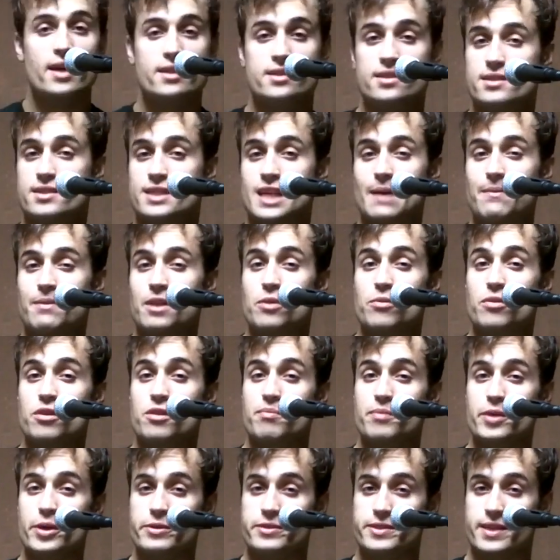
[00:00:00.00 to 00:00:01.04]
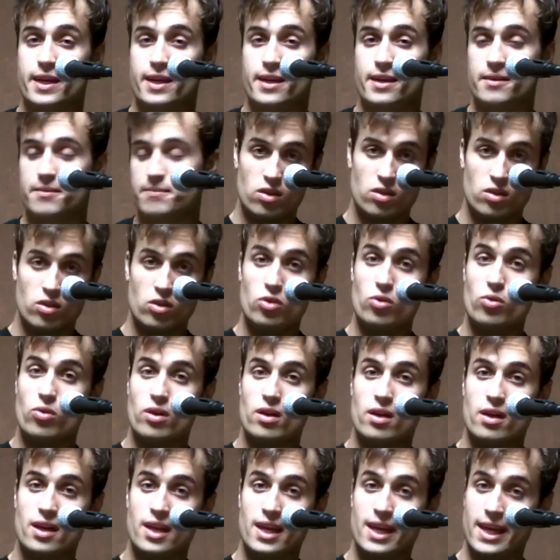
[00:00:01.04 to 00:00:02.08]
It's the same thing with music.
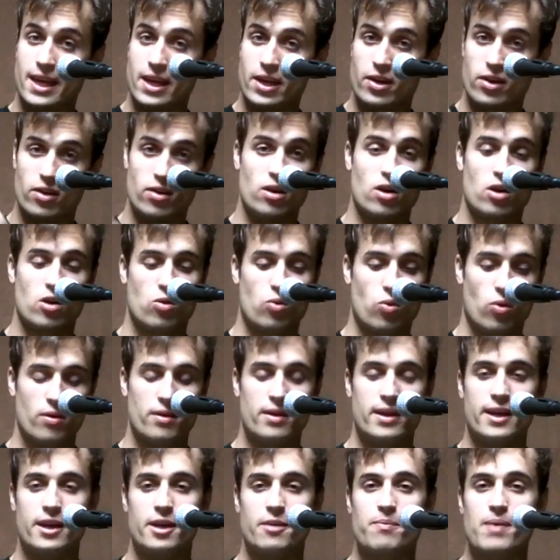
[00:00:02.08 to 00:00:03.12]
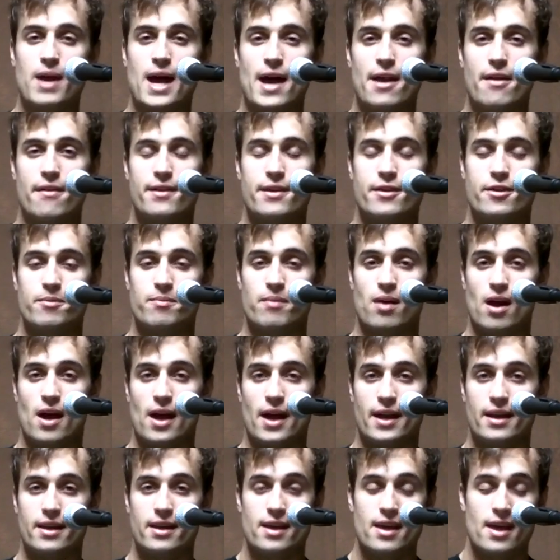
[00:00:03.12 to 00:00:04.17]
You hear a coordinated pattern in your
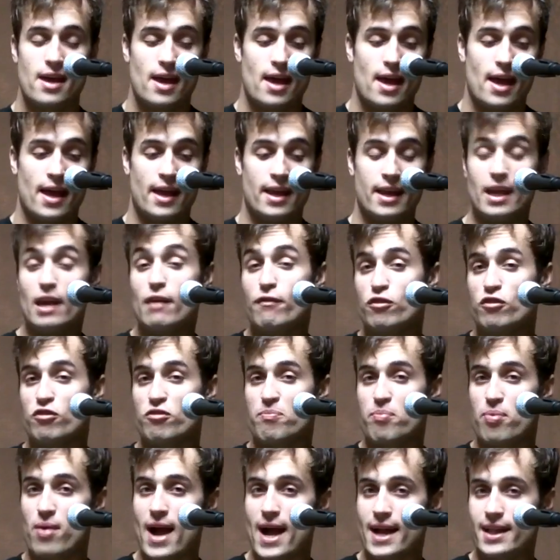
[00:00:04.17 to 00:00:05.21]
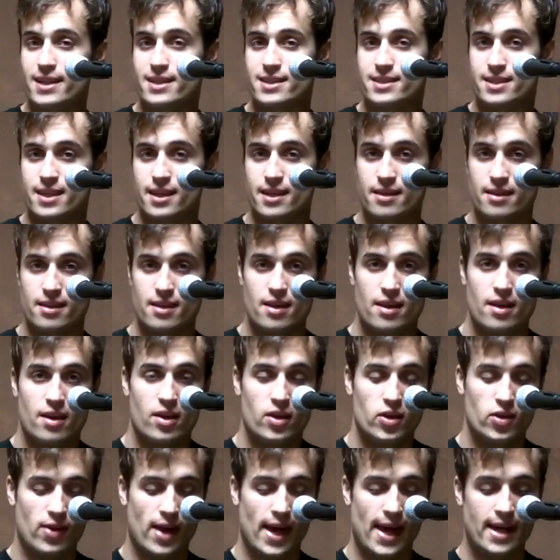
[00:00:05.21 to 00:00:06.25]
mind, and if you've practiced it,
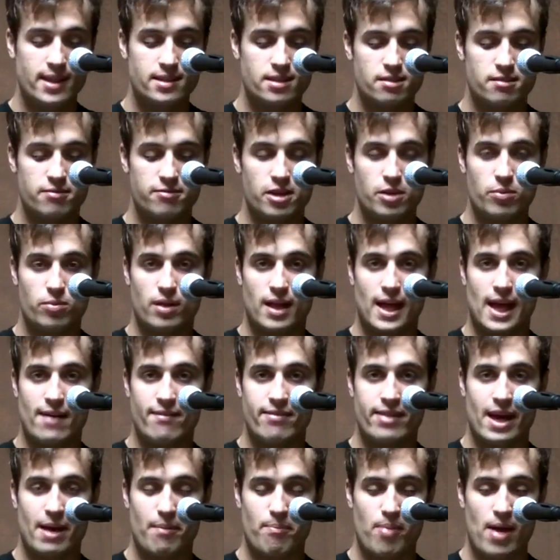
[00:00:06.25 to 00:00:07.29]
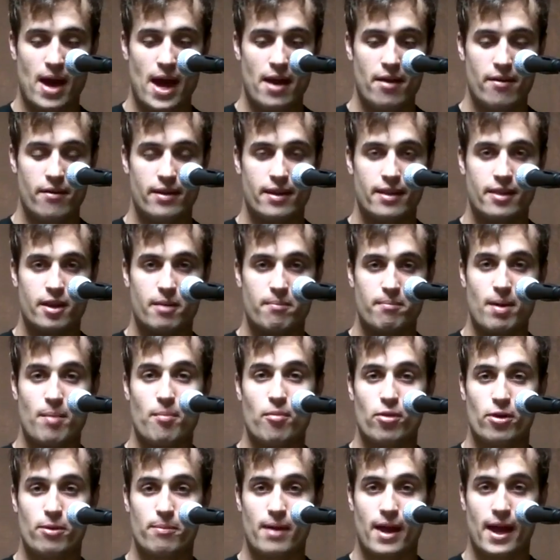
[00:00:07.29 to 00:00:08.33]
your hands and feet will have that pattern in their
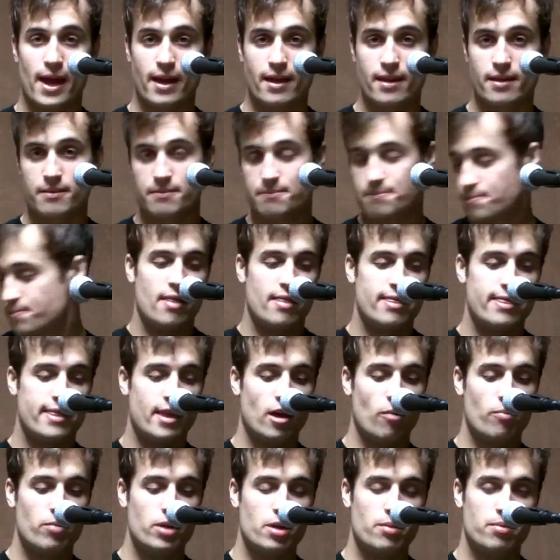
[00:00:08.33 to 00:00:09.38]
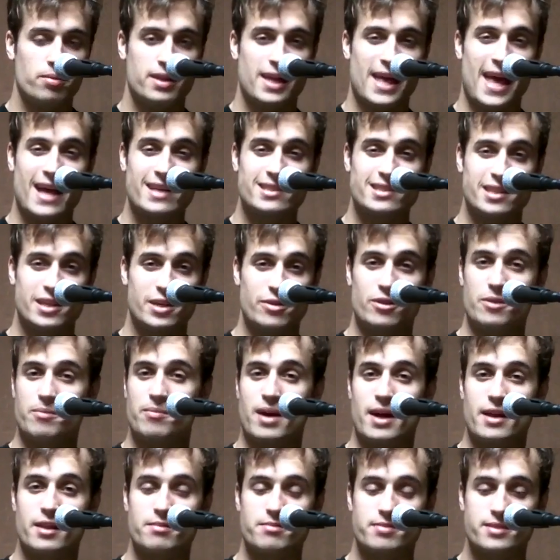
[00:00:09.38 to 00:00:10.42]
memory bank. They'll be able to execute it
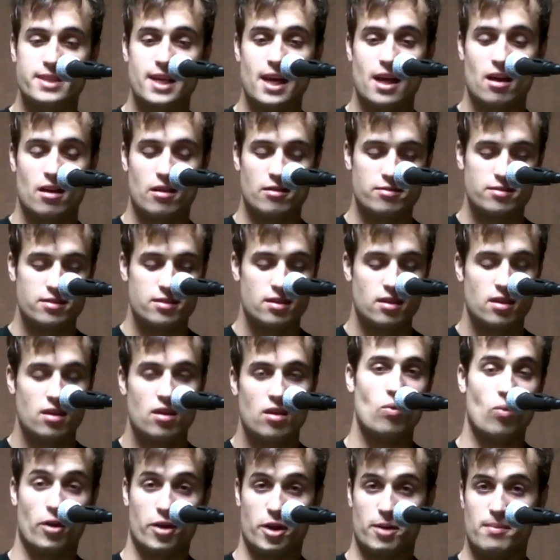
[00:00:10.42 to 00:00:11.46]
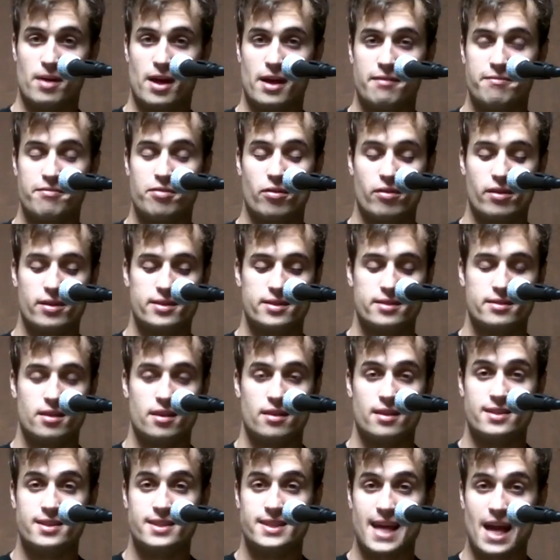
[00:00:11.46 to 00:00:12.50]
by themselves while your mind focuses
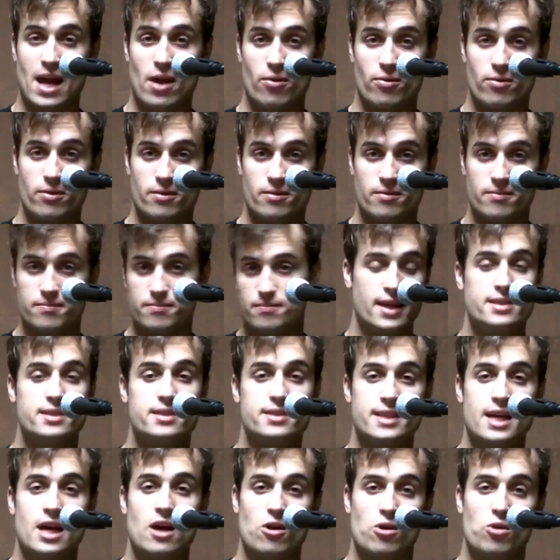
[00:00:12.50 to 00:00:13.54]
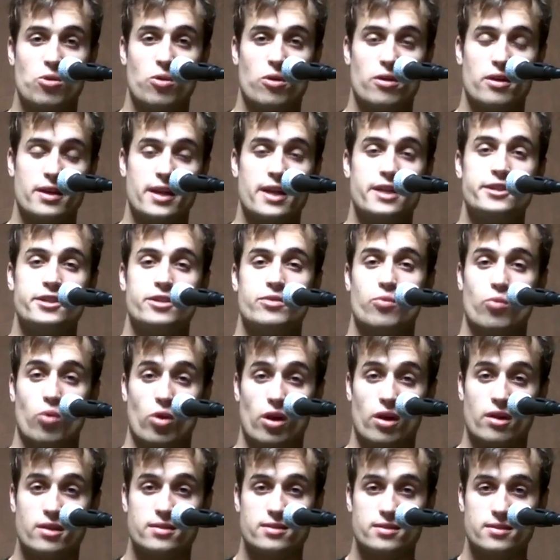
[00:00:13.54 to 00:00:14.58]
on the sound. This is how coordination
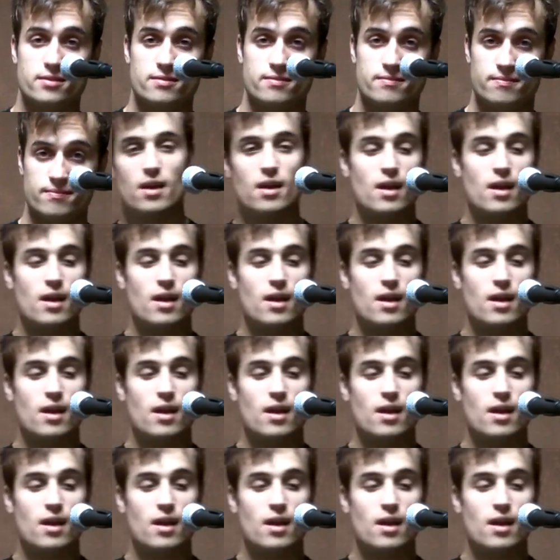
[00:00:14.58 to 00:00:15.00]
works.